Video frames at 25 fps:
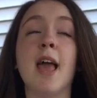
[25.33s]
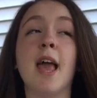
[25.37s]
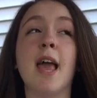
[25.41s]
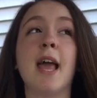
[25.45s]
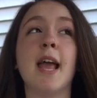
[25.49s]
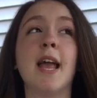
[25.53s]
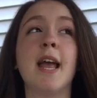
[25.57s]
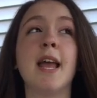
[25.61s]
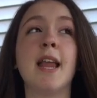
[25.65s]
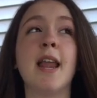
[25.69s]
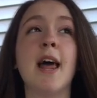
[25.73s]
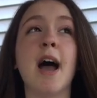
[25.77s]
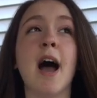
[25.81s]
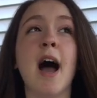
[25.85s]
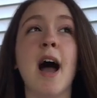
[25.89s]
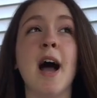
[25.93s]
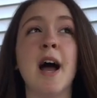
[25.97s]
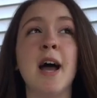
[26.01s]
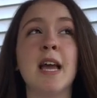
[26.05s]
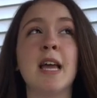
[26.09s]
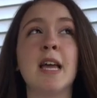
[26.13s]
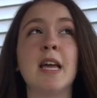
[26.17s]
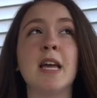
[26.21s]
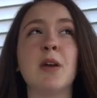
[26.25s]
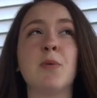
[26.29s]
And
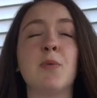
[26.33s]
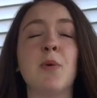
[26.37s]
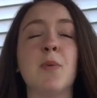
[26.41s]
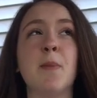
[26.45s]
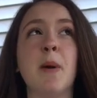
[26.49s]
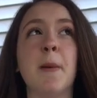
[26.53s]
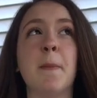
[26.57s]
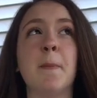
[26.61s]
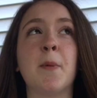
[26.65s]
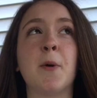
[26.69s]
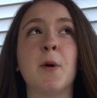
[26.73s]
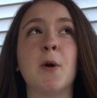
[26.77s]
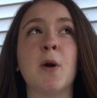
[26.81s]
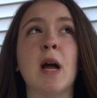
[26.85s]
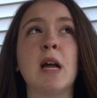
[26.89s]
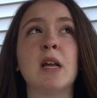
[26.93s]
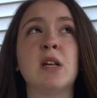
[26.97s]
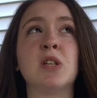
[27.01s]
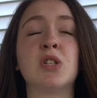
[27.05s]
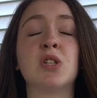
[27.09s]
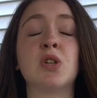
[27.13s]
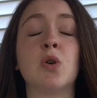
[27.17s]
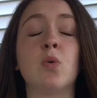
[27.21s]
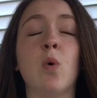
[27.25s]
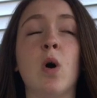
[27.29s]
I remember I
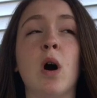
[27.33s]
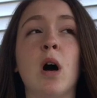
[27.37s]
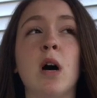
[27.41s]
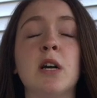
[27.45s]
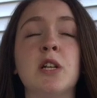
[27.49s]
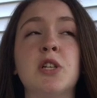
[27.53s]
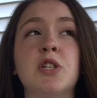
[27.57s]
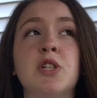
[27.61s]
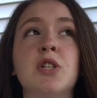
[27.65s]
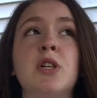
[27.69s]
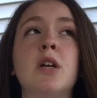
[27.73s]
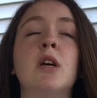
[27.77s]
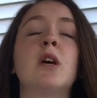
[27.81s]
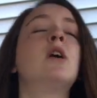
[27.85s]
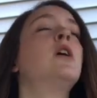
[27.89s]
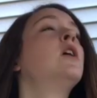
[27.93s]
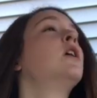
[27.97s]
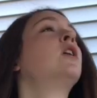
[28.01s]
used to watch